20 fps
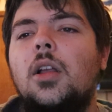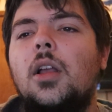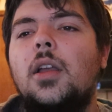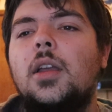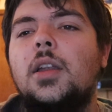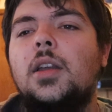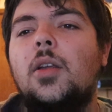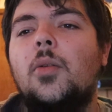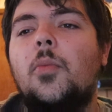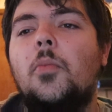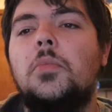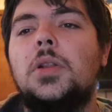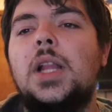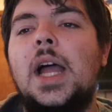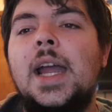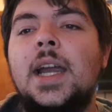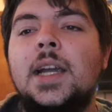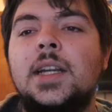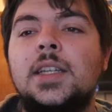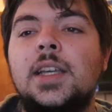a
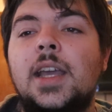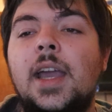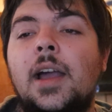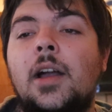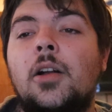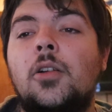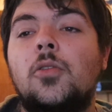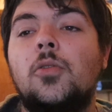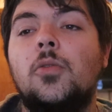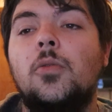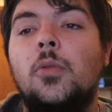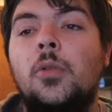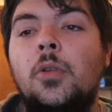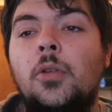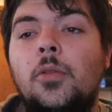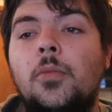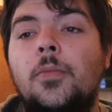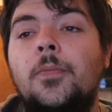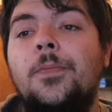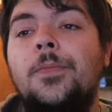blacked out
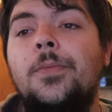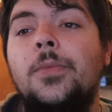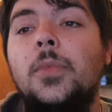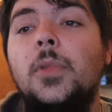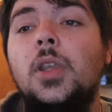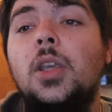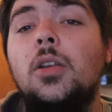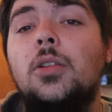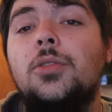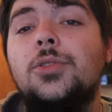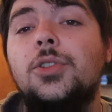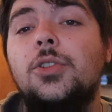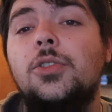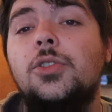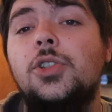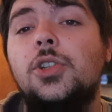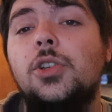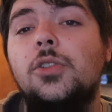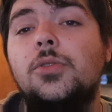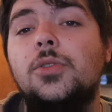room. It also
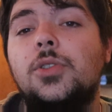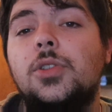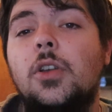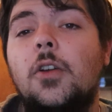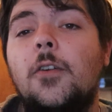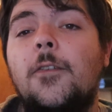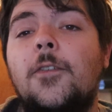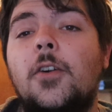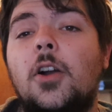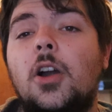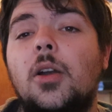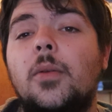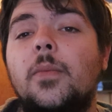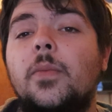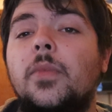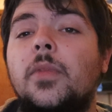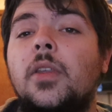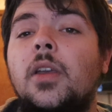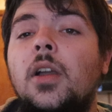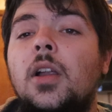shows a
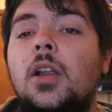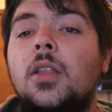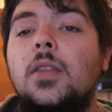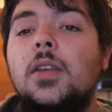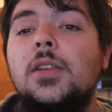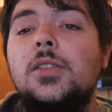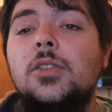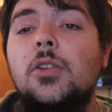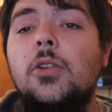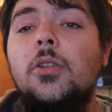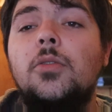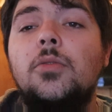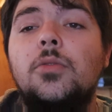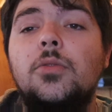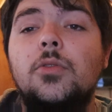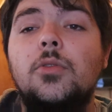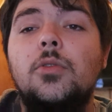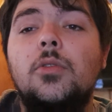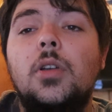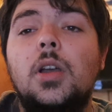farm that is going
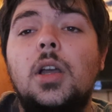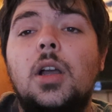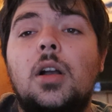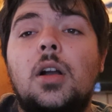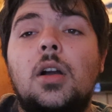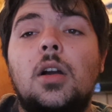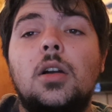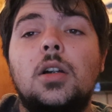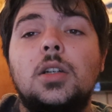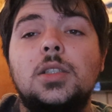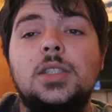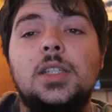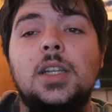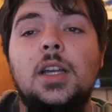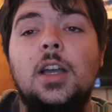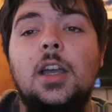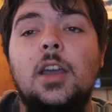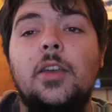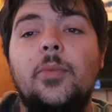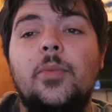through a hard
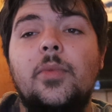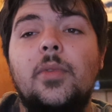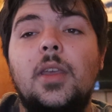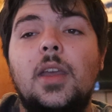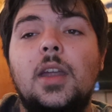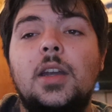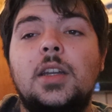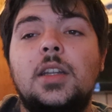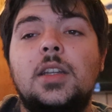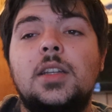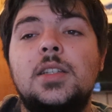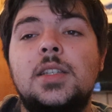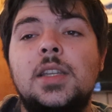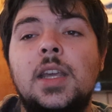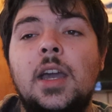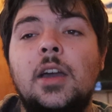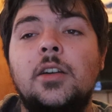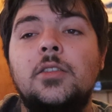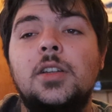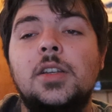time in a
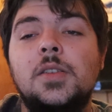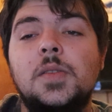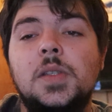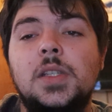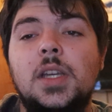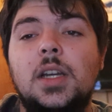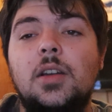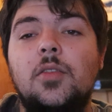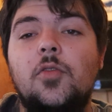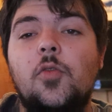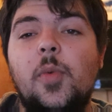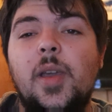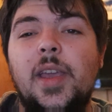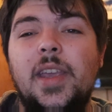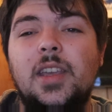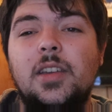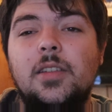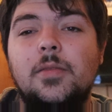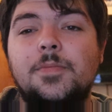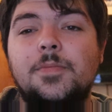town outside of Maine.